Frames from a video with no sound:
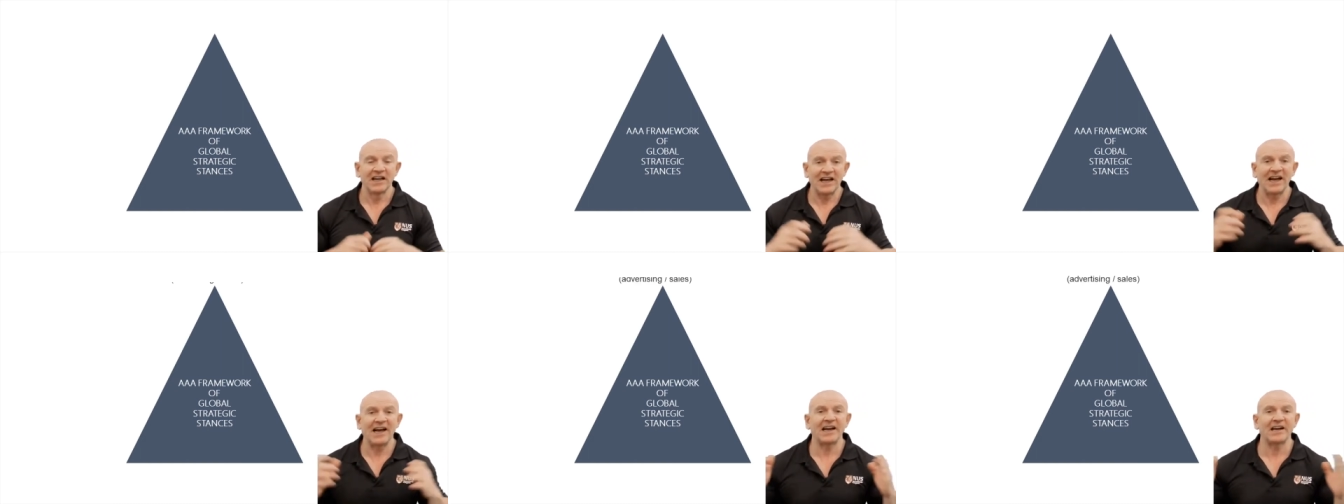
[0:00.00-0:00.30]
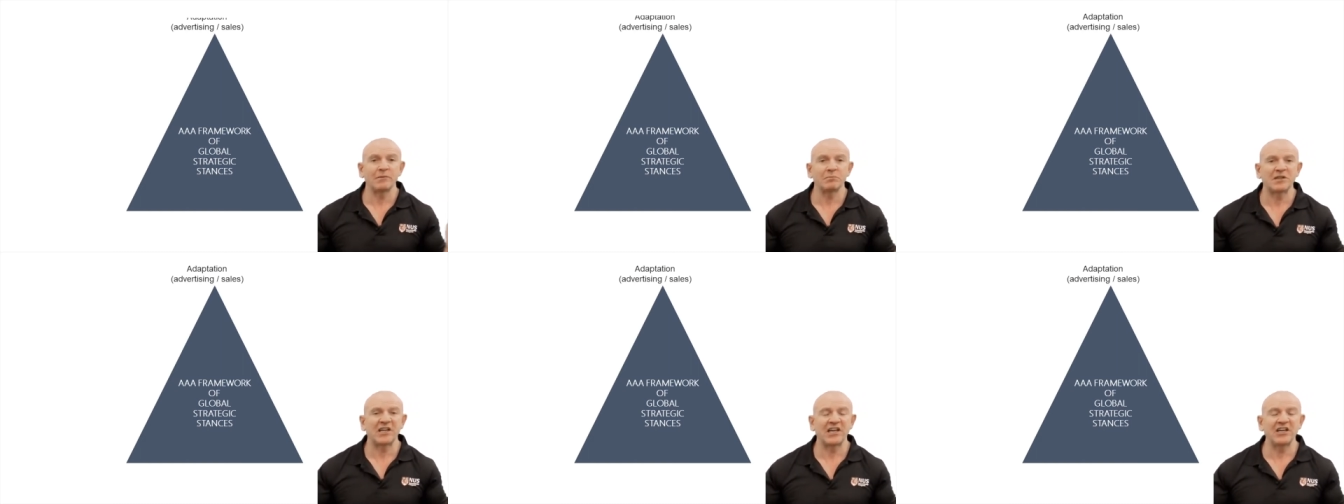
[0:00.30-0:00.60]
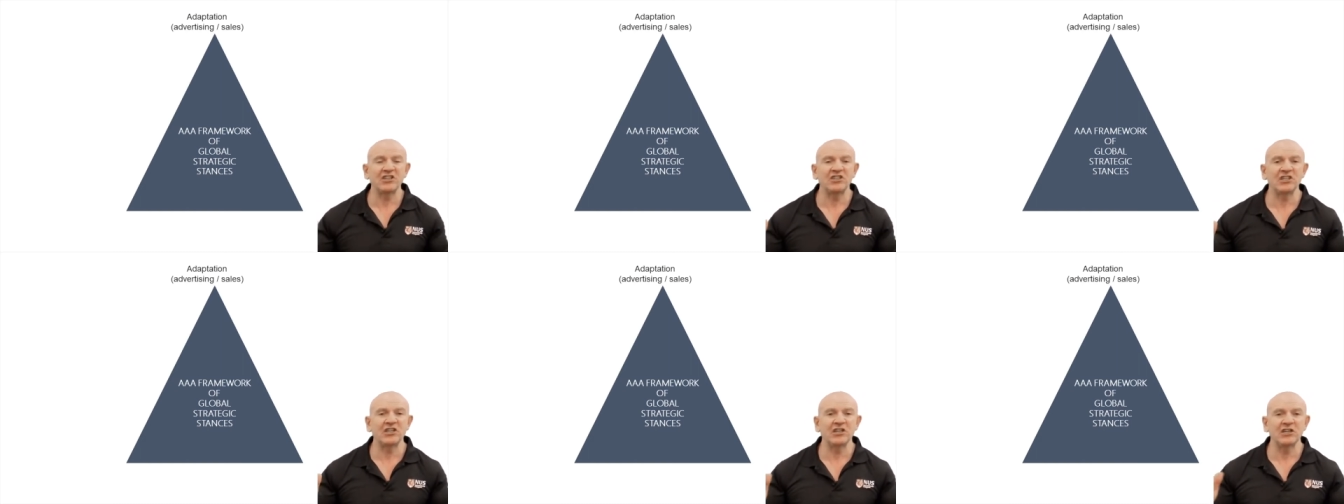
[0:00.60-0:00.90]

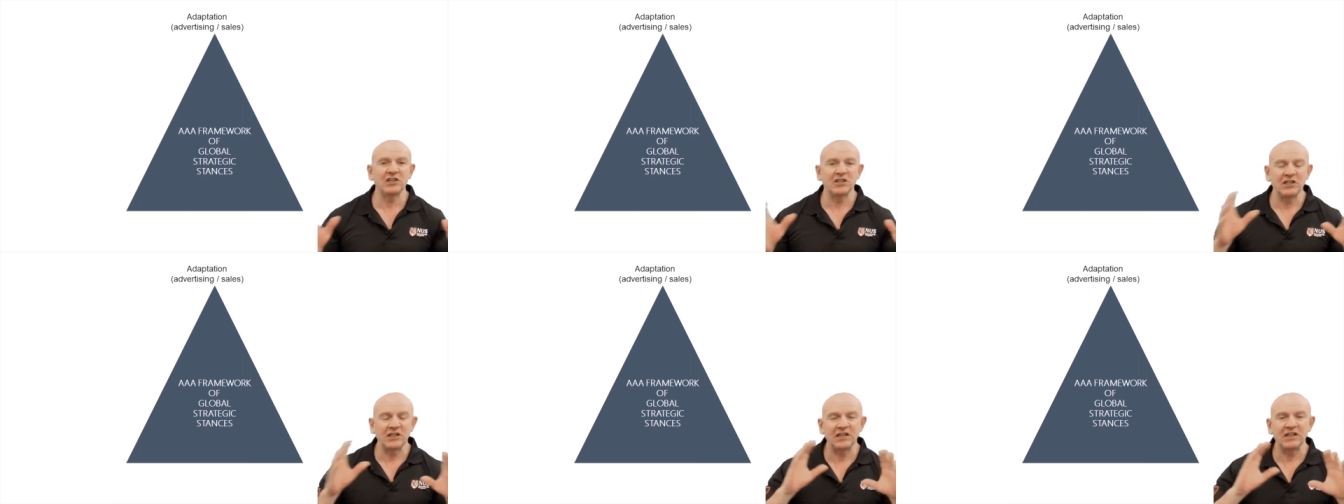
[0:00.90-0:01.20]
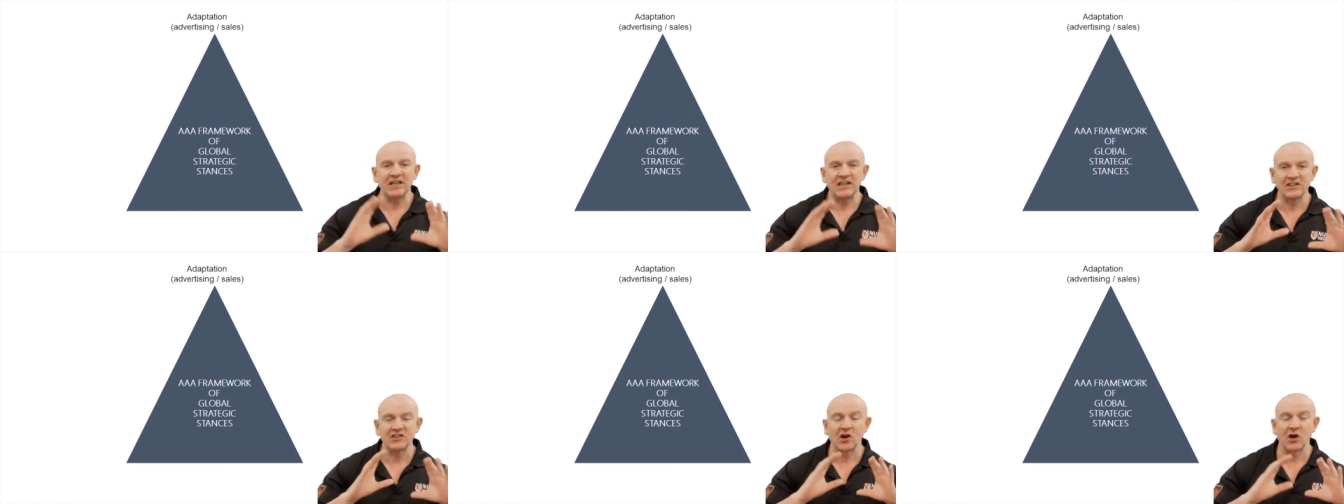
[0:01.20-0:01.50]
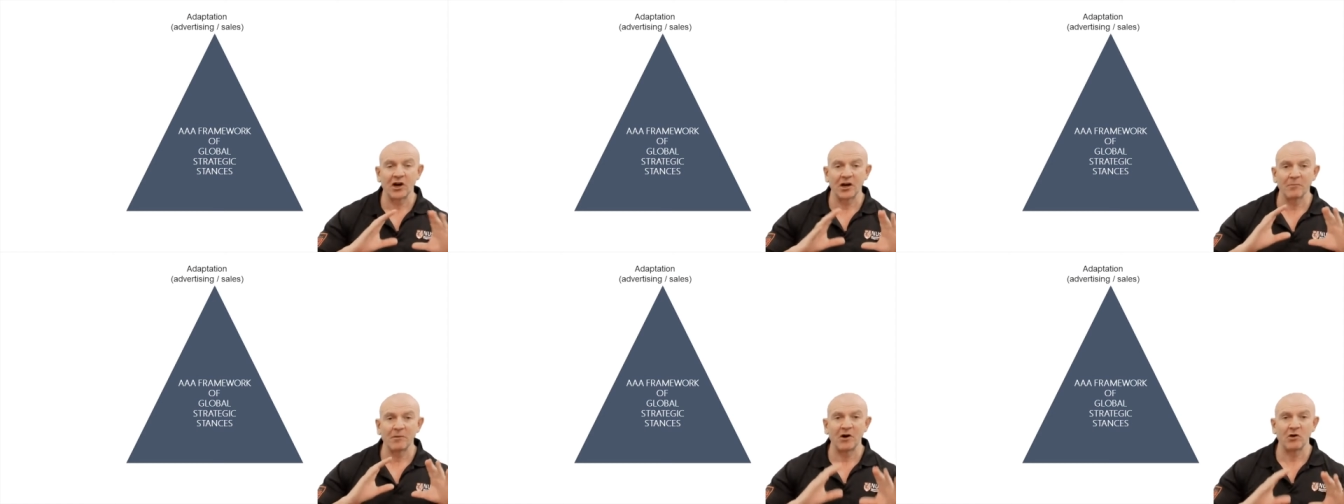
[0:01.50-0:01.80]
Adaptation is
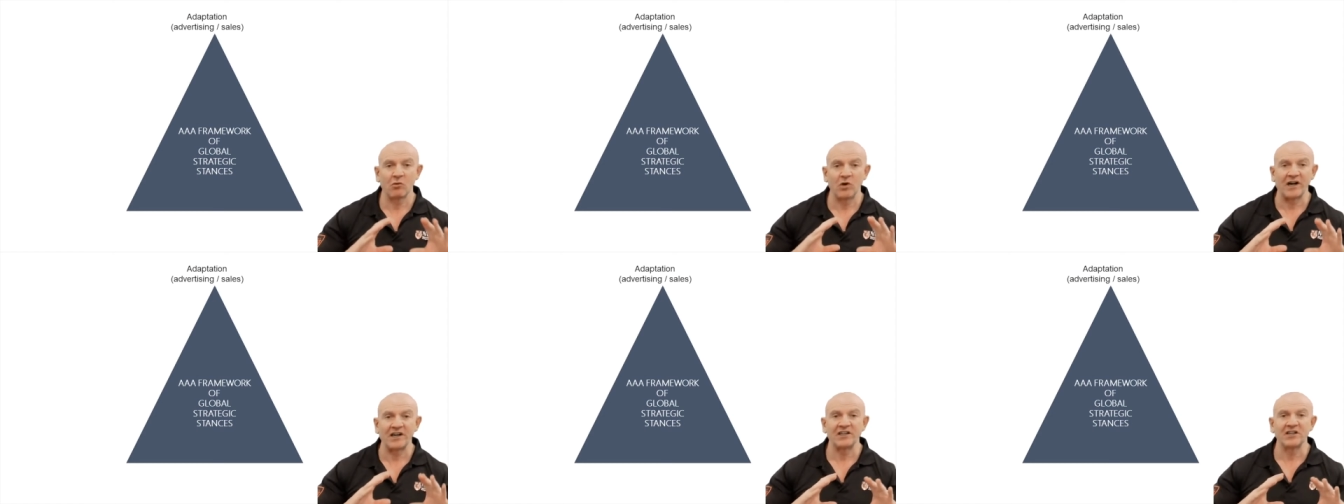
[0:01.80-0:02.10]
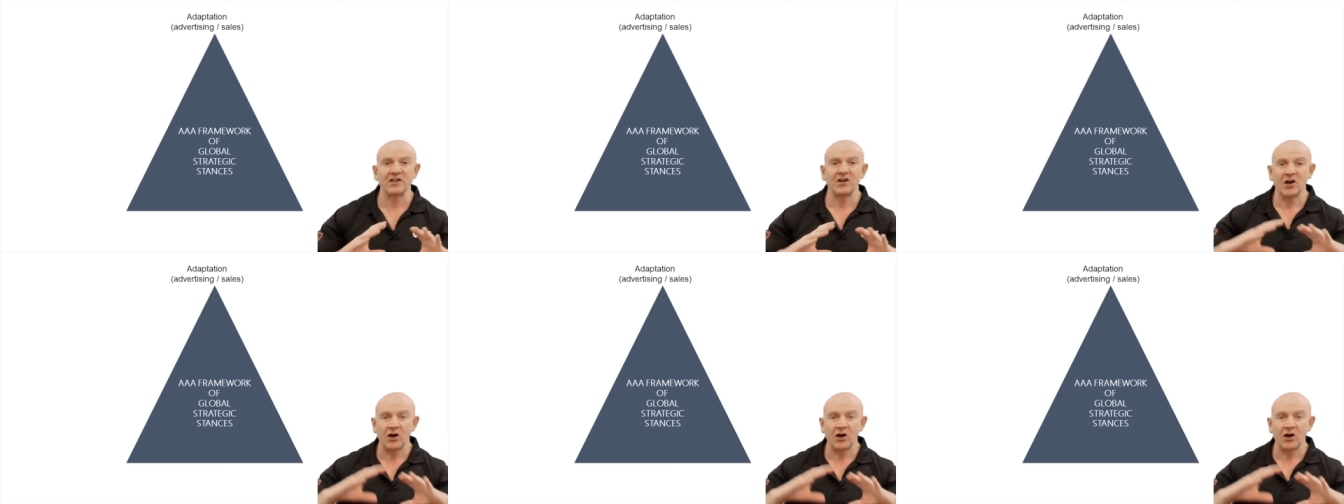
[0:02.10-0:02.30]
all about what?